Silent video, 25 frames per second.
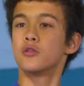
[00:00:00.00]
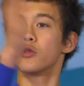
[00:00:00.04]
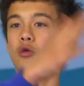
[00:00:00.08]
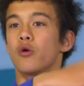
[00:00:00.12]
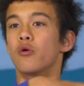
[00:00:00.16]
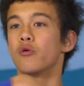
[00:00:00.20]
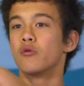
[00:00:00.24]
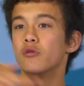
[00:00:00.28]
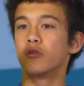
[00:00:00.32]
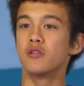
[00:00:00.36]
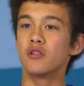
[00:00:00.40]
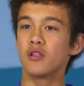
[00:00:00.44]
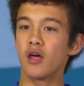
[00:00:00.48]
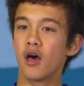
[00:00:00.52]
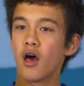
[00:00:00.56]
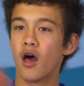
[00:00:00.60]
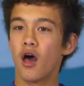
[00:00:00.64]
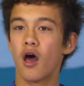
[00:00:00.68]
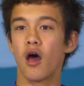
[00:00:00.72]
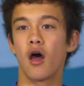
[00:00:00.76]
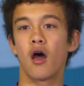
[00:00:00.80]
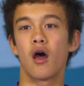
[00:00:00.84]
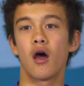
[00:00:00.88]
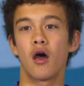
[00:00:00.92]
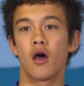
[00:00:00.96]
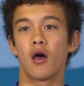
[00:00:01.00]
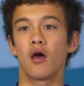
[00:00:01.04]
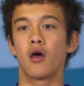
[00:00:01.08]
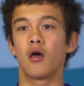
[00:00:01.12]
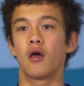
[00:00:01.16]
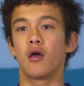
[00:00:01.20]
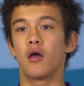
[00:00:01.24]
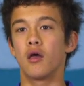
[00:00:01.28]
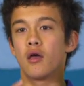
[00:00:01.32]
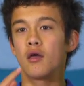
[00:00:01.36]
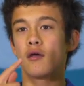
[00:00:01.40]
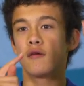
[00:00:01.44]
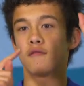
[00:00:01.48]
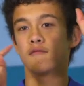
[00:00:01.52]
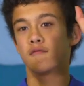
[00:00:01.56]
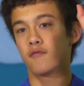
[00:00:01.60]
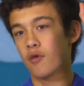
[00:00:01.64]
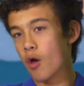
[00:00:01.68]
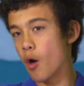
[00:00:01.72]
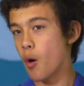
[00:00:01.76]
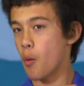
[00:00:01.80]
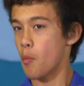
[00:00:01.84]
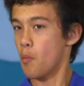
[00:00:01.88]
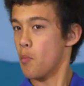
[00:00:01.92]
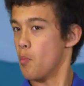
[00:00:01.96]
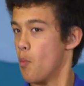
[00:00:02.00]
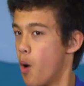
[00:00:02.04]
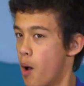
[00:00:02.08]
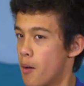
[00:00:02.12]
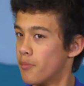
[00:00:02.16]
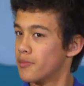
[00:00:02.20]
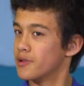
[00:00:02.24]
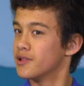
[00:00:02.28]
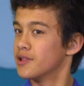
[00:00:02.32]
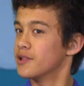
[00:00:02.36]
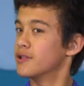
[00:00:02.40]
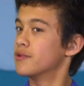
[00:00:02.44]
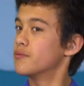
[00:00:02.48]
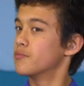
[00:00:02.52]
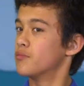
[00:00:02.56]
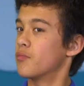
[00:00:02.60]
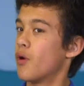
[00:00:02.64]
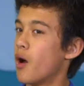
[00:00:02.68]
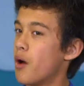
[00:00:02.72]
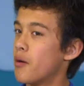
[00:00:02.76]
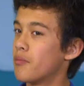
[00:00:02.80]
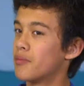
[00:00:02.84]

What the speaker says: a song. If you promise, promise.